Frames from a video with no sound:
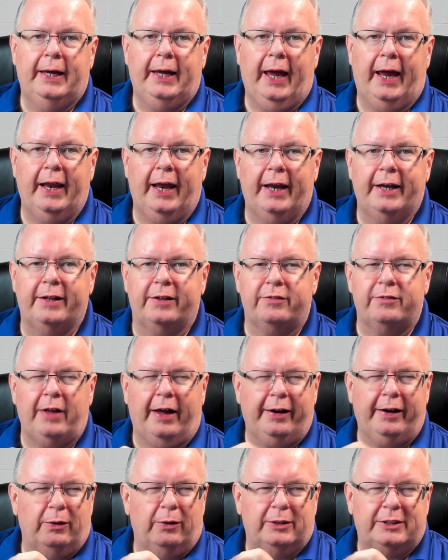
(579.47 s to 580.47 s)
And it, I
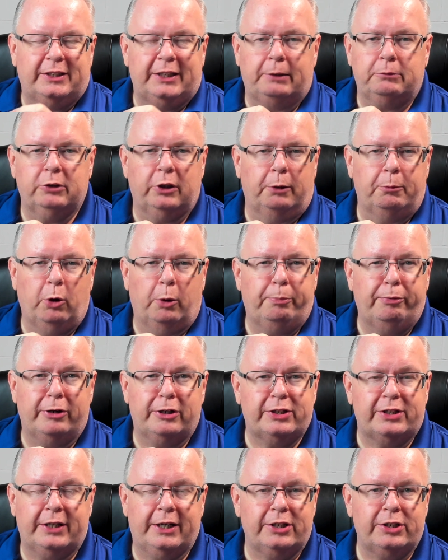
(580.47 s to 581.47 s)
don't know, it seems a little more
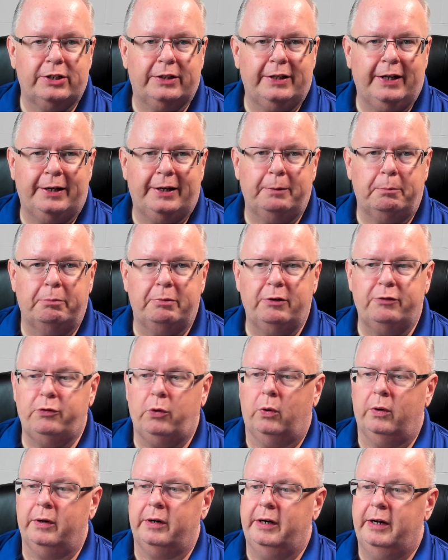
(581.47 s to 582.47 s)
precision than
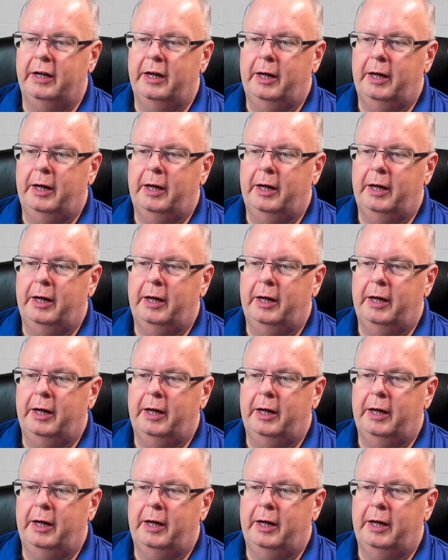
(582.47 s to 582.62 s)
before,